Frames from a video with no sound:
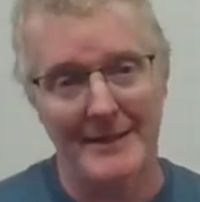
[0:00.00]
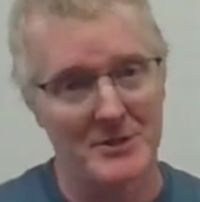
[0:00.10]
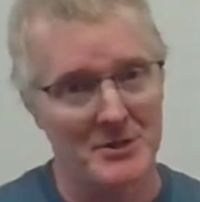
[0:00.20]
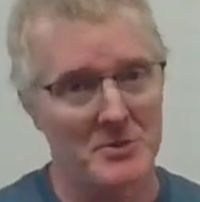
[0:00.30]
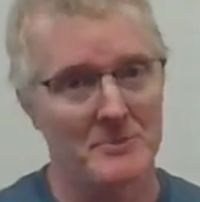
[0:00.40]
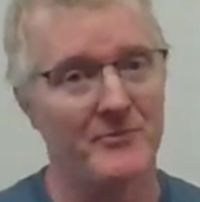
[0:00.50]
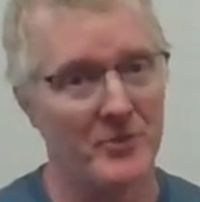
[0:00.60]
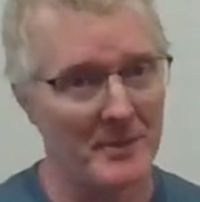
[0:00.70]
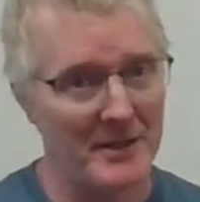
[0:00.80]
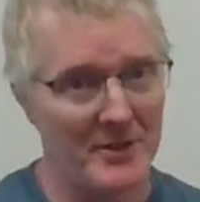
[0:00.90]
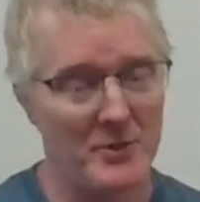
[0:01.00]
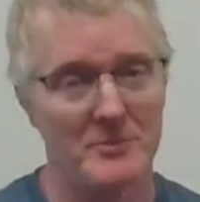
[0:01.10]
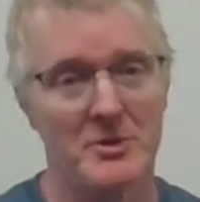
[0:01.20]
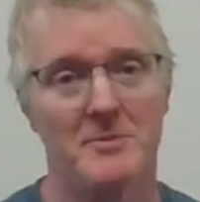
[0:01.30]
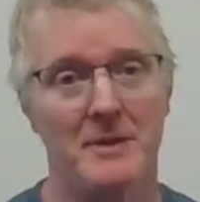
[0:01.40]
just from me to you,
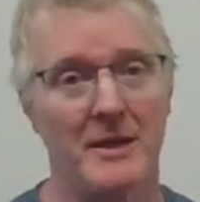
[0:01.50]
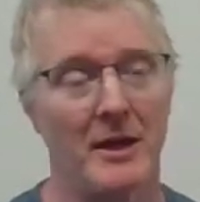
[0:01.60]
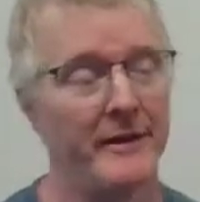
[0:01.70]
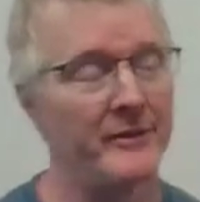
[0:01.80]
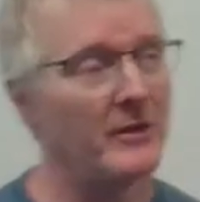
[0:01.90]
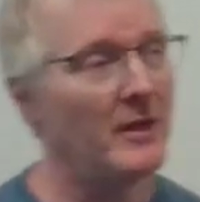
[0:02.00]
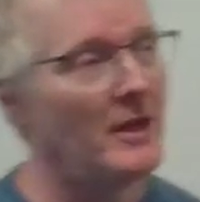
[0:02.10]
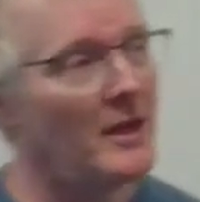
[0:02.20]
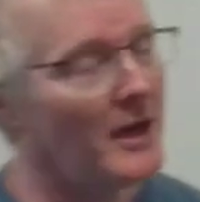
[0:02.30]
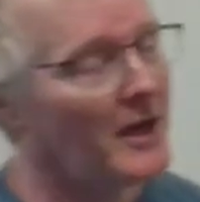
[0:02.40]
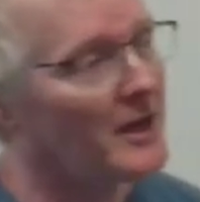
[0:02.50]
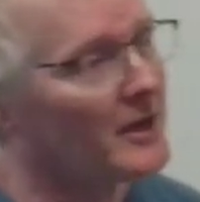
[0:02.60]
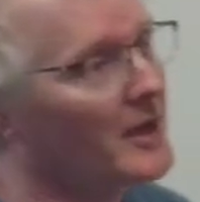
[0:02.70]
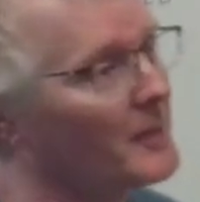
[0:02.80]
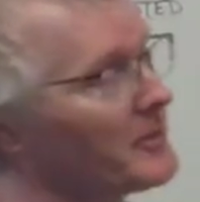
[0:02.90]
just being honest.
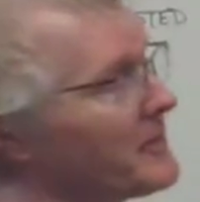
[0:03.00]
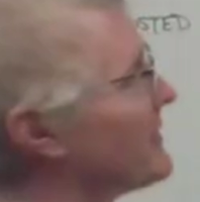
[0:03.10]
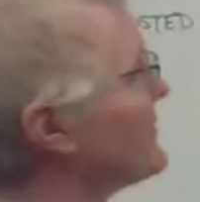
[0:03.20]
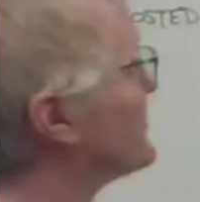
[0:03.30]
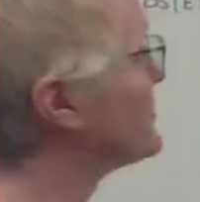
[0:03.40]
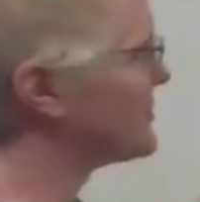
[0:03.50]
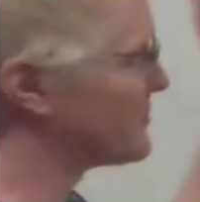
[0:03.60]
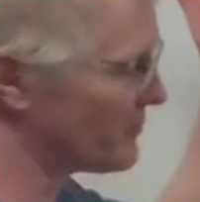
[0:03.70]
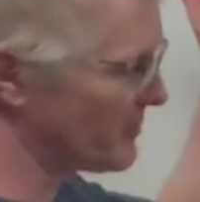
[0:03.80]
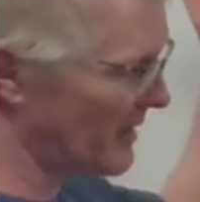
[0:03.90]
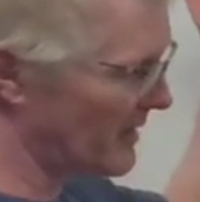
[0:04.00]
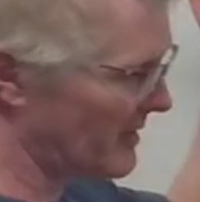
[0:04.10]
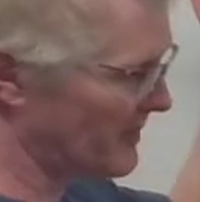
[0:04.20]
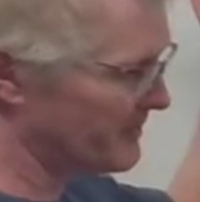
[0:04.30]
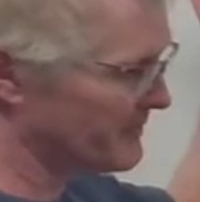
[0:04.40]
A couple of things to just
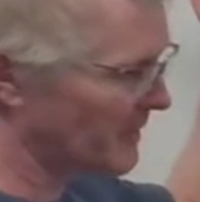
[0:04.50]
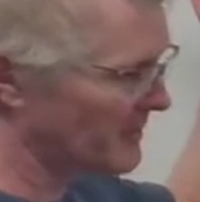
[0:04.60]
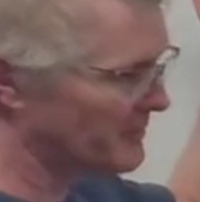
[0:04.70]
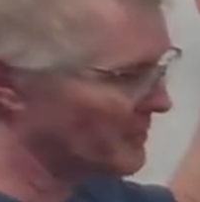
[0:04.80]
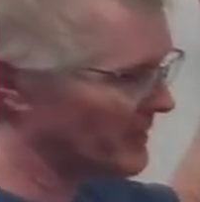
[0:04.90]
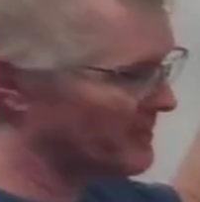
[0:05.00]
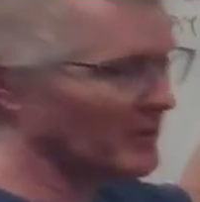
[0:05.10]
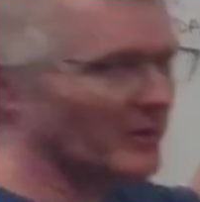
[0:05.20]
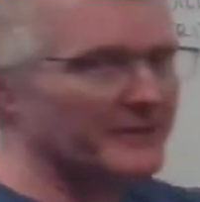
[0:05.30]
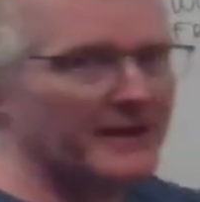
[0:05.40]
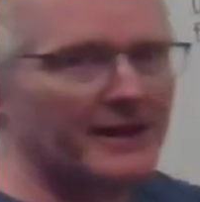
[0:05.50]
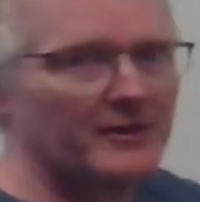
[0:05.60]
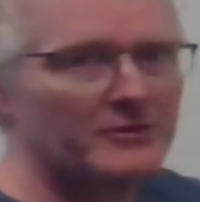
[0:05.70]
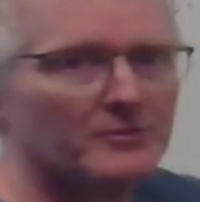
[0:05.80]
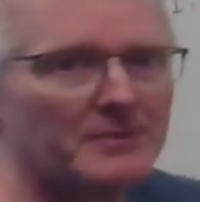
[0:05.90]
put up here on the
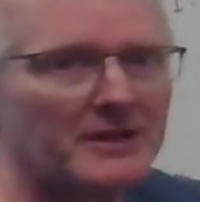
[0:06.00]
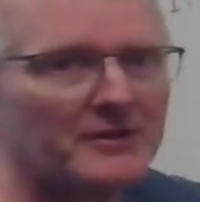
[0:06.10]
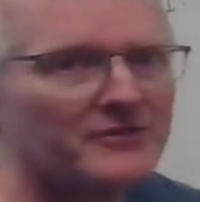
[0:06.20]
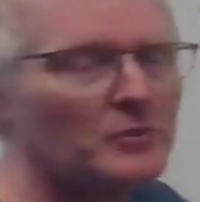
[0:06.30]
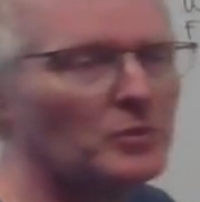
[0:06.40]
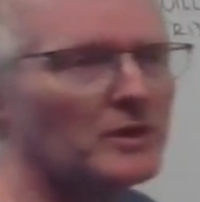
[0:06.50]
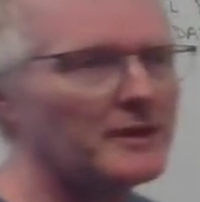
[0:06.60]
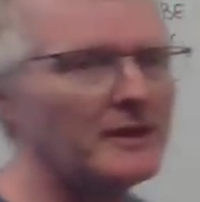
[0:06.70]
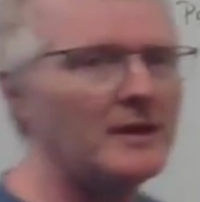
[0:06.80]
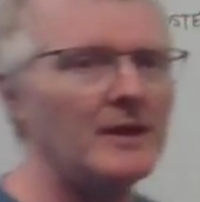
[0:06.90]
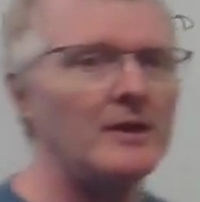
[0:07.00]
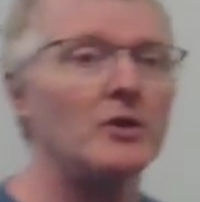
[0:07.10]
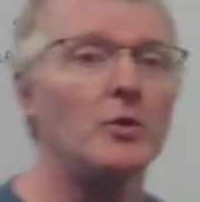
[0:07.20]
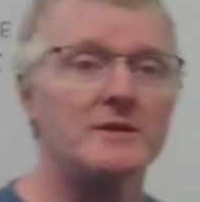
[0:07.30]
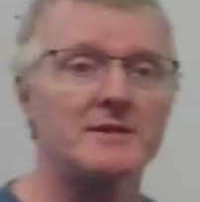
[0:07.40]
calendar. PLC 1
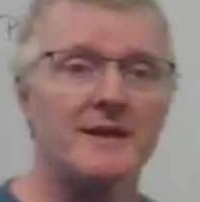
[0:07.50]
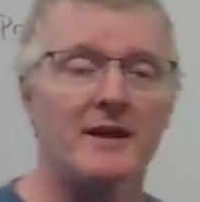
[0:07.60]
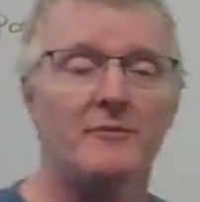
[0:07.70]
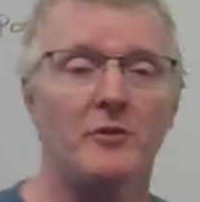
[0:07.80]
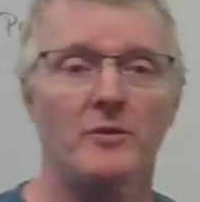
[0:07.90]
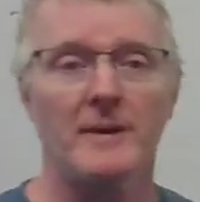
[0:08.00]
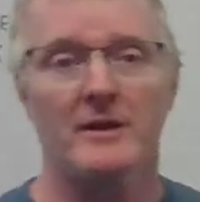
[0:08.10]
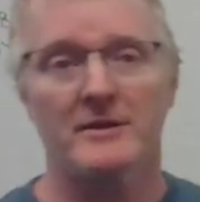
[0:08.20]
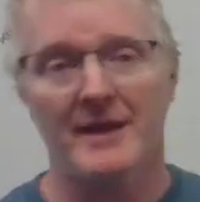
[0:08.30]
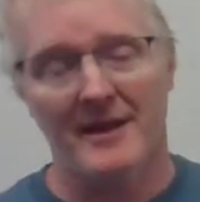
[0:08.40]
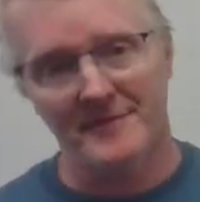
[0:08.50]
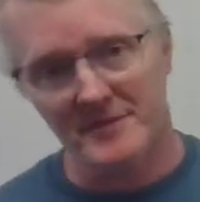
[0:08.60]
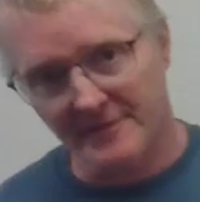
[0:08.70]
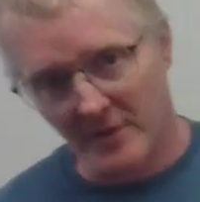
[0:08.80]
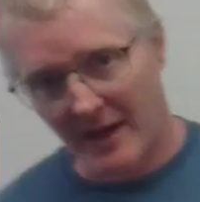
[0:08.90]
quiz style format on
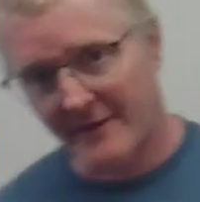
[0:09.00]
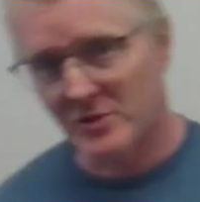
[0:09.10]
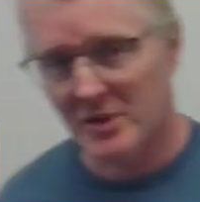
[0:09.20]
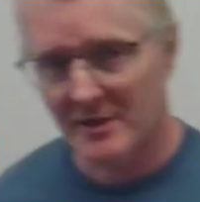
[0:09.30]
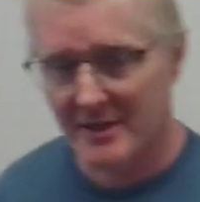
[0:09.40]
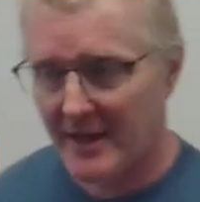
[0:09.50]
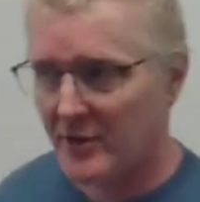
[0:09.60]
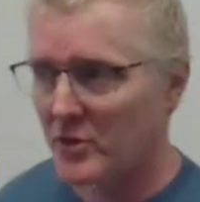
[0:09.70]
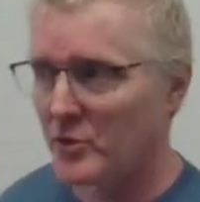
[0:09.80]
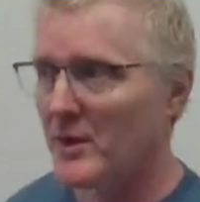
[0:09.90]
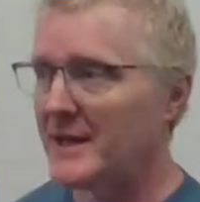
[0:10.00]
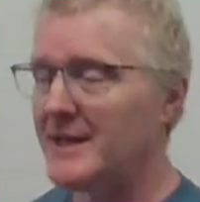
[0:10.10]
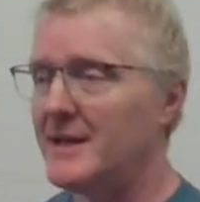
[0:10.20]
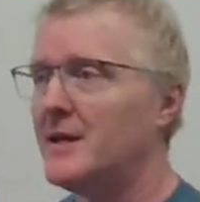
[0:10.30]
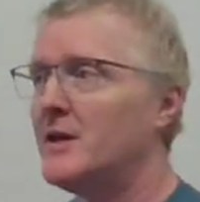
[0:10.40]
Canvas. If you haven't checked it out
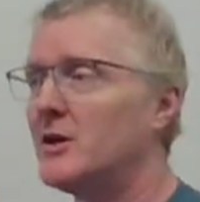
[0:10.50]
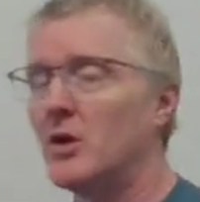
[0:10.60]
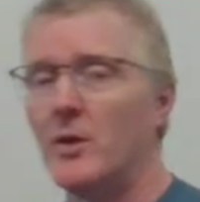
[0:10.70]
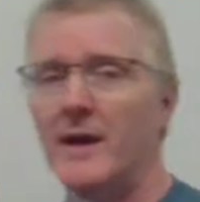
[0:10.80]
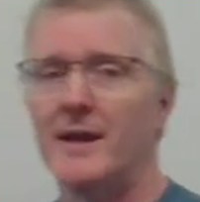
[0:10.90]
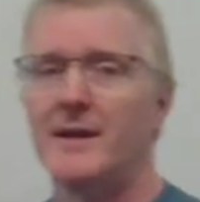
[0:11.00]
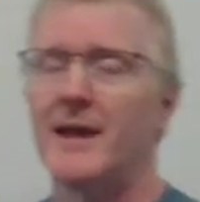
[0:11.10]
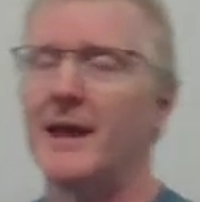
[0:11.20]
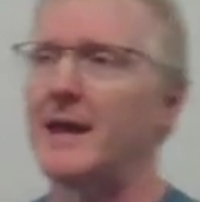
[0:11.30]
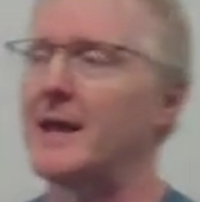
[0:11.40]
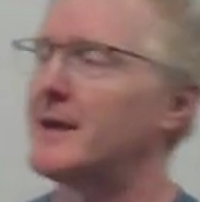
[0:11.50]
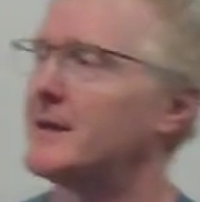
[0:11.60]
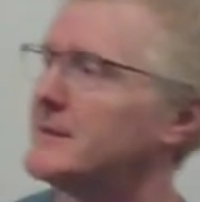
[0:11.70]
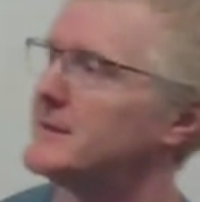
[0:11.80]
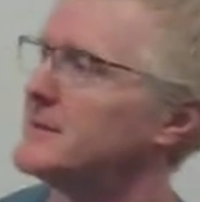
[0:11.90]
already, go ahead
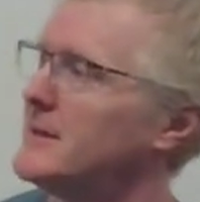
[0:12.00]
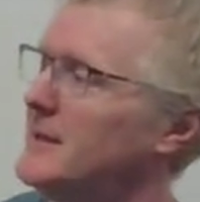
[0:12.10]
and